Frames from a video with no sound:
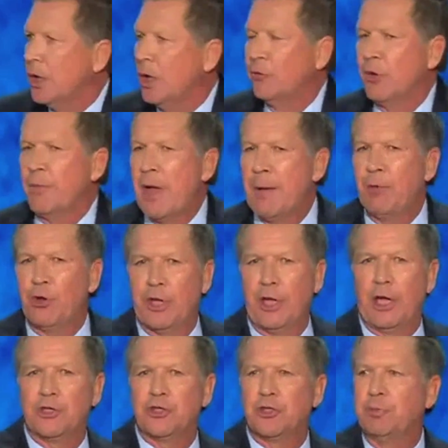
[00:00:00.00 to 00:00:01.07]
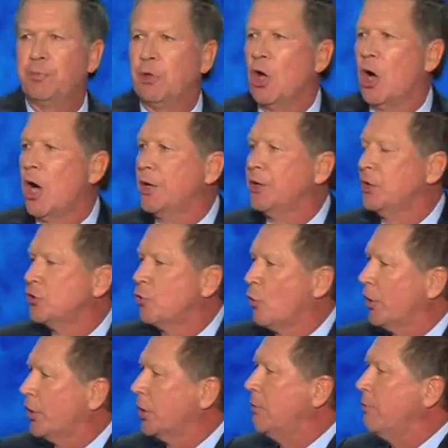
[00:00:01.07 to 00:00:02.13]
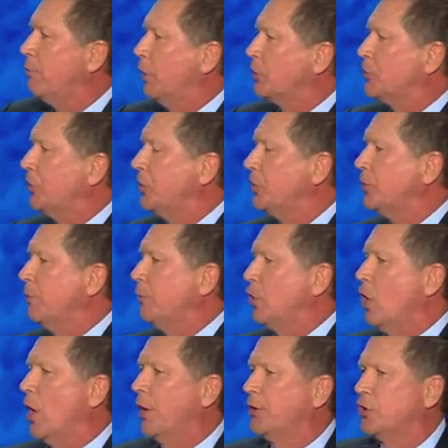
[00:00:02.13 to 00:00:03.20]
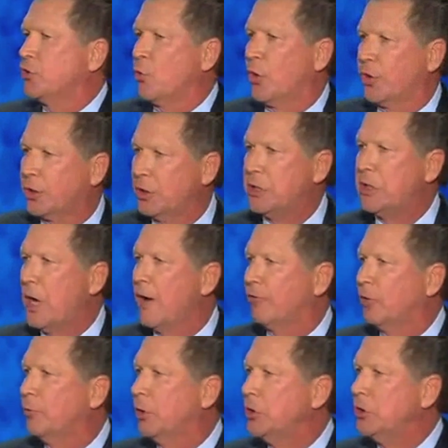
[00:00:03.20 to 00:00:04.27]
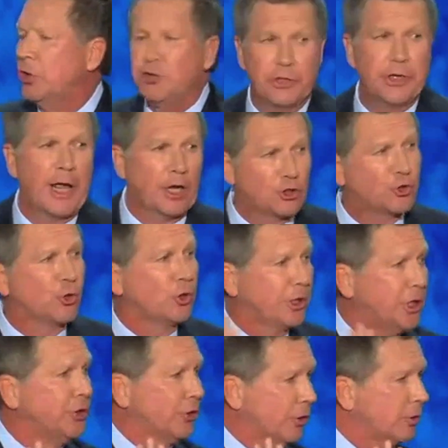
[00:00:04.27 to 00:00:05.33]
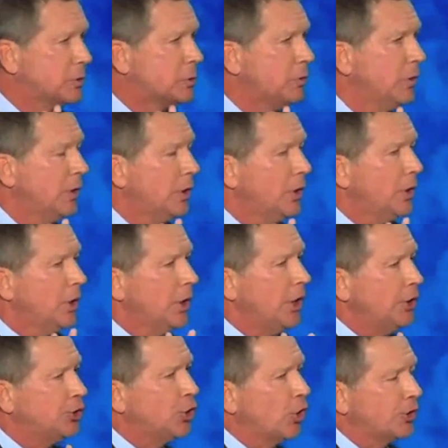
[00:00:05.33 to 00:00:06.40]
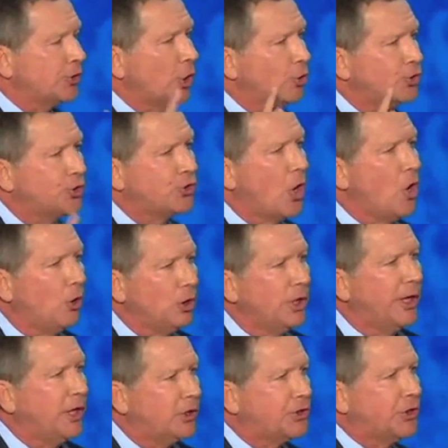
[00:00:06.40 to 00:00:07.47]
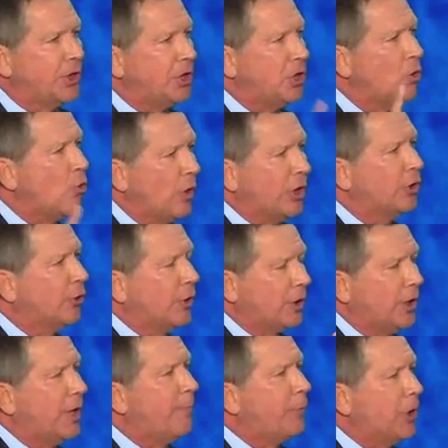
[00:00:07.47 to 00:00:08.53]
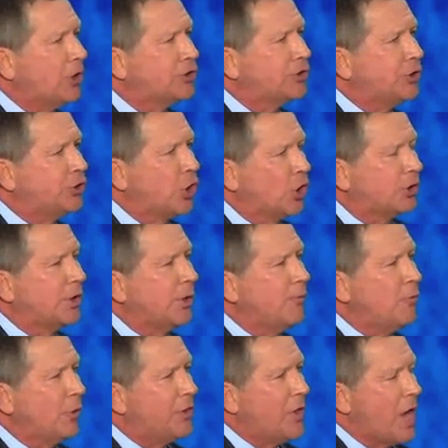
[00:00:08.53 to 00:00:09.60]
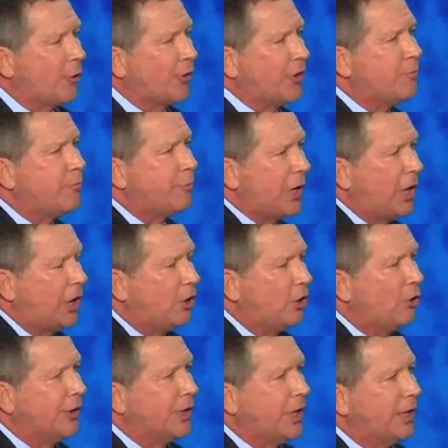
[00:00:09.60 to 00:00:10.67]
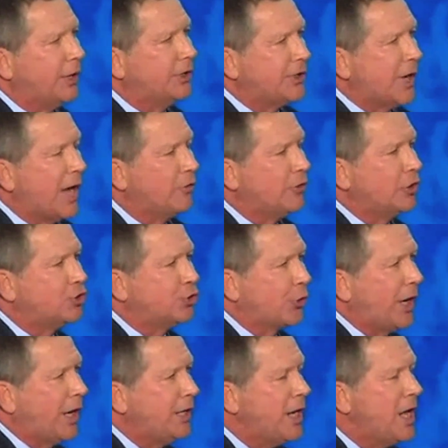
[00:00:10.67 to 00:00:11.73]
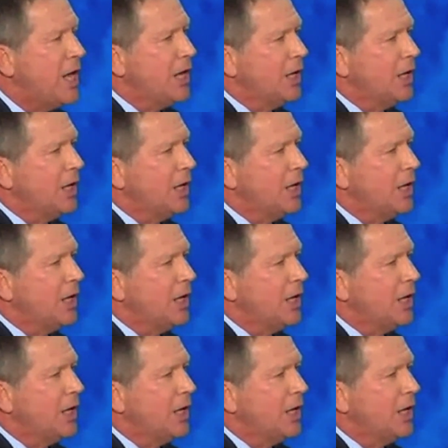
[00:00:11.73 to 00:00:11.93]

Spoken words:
And remember this, beyond his work in business and beyond his work in government, he's a natural leader. He took those Salt Lake City Winter Olympics and took them when they were in peril and headed down the drain.